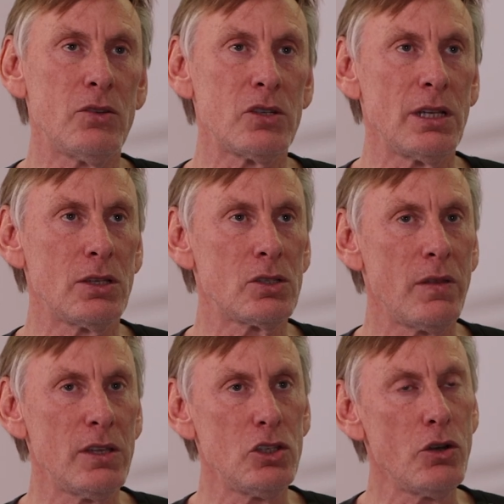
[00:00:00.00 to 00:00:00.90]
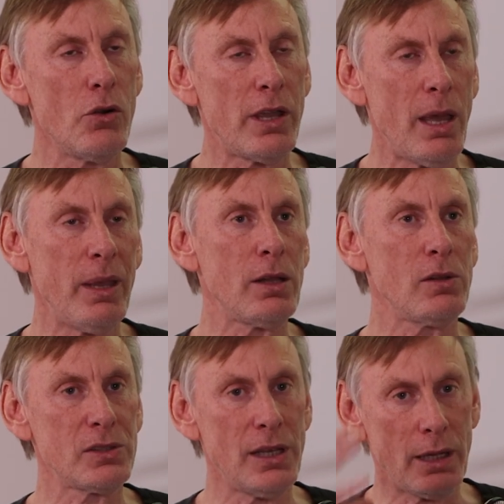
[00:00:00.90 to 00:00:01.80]
interesting. So there's
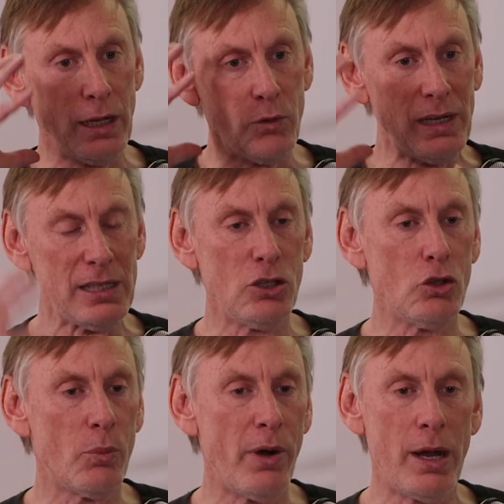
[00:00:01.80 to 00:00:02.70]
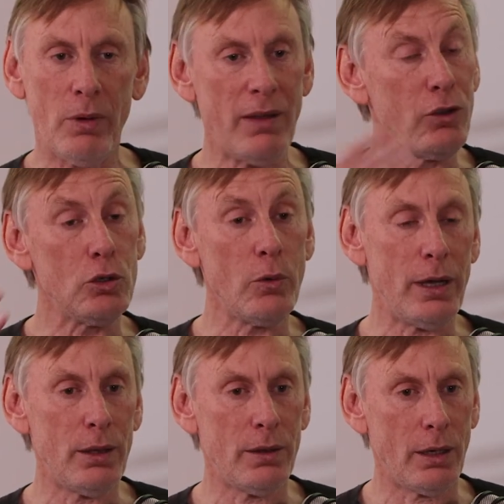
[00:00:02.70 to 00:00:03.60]
neurochemicals that get released in your brain whenever you do
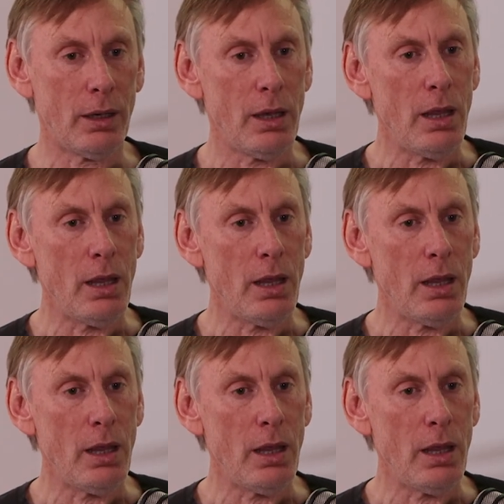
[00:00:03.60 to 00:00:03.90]
anything.